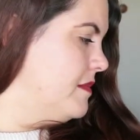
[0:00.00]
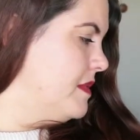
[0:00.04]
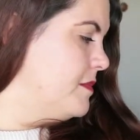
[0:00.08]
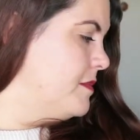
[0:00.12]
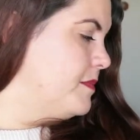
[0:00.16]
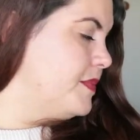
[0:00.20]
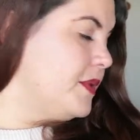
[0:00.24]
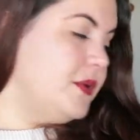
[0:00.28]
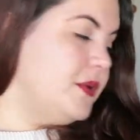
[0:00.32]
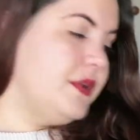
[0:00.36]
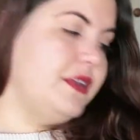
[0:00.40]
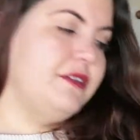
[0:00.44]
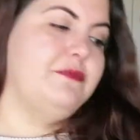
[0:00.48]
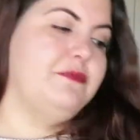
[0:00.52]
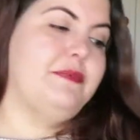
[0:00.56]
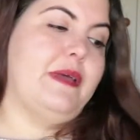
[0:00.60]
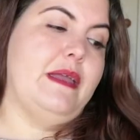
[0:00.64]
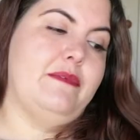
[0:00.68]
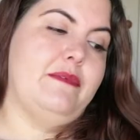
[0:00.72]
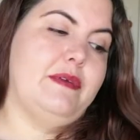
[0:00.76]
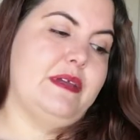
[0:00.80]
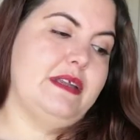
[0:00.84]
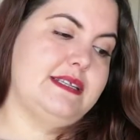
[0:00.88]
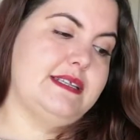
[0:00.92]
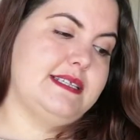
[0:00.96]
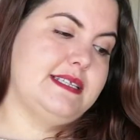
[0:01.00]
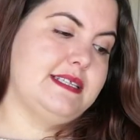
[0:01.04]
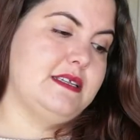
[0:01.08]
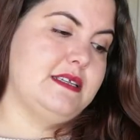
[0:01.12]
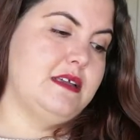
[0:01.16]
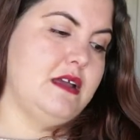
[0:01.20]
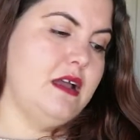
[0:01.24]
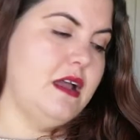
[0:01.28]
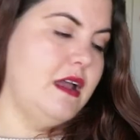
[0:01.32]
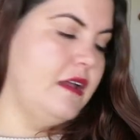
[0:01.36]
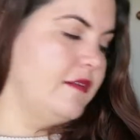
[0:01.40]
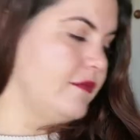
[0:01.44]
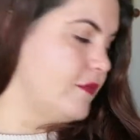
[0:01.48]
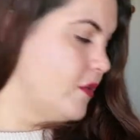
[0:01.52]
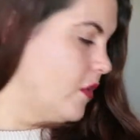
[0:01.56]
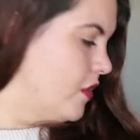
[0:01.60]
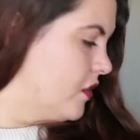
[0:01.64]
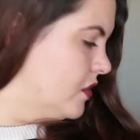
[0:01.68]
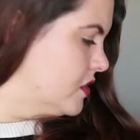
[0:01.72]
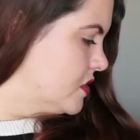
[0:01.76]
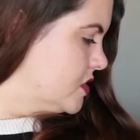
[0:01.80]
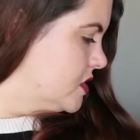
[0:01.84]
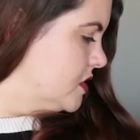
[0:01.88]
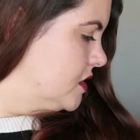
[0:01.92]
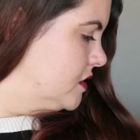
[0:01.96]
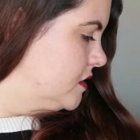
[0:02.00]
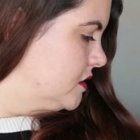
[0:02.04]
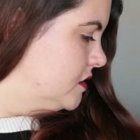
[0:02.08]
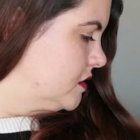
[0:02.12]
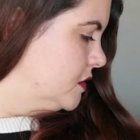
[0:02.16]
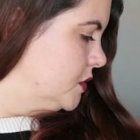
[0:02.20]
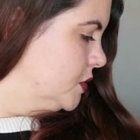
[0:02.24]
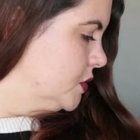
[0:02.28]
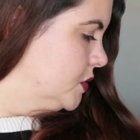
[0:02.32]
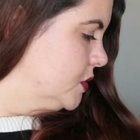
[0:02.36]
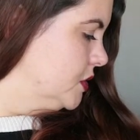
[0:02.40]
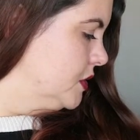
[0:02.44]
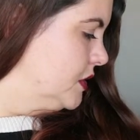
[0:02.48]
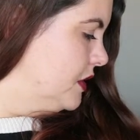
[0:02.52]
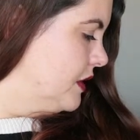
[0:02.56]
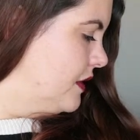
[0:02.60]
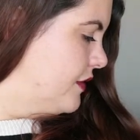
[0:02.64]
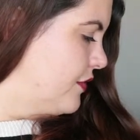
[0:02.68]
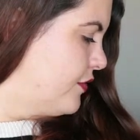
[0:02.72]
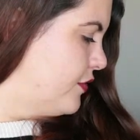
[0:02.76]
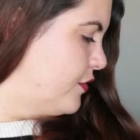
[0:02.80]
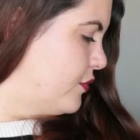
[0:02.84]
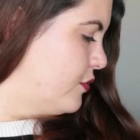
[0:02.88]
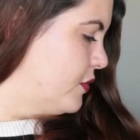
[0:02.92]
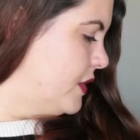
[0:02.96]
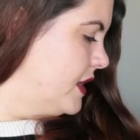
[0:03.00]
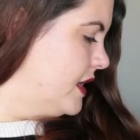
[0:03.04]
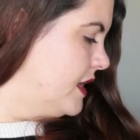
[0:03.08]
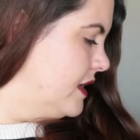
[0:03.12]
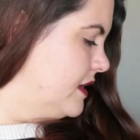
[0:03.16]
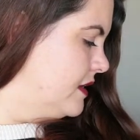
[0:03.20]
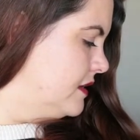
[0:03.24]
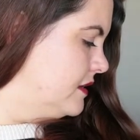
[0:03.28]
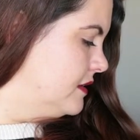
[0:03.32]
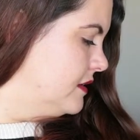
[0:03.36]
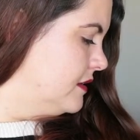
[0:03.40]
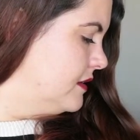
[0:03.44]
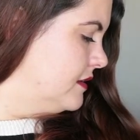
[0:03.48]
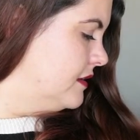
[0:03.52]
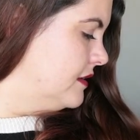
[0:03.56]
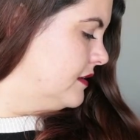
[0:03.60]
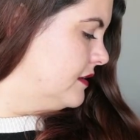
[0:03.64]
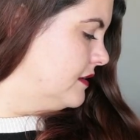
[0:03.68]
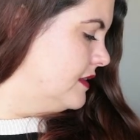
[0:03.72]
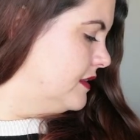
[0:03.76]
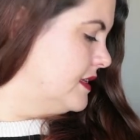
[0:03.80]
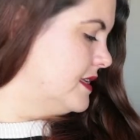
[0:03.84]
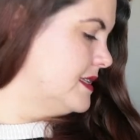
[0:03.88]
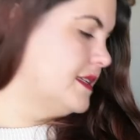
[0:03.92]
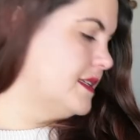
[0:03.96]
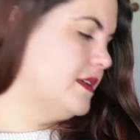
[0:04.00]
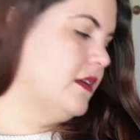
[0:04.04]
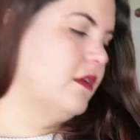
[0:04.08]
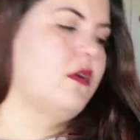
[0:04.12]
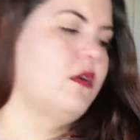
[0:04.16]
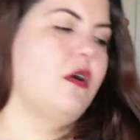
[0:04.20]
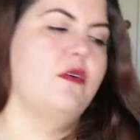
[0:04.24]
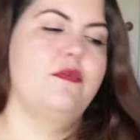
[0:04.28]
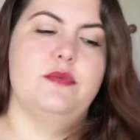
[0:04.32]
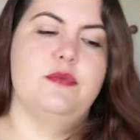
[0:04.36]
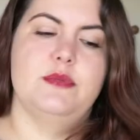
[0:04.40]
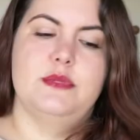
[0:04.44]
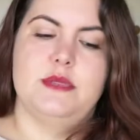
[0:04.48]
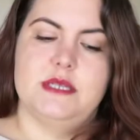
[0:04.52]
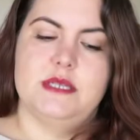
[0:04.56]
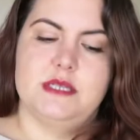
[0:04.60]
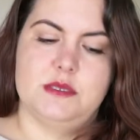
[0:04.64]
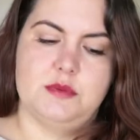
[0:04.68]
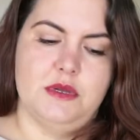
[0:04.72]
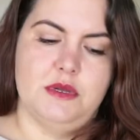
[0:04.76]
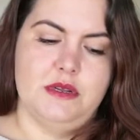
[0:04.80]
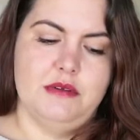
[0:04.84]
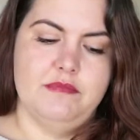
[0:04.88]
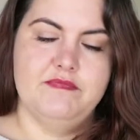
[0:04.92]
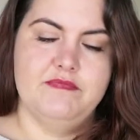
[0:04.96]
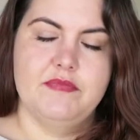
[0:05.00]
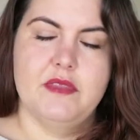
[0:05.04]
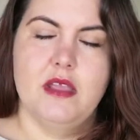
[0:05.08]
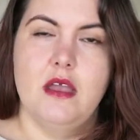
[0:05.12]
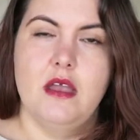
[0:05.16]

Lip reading: Beauty favourites, I've got 3. Let's kick off with this one.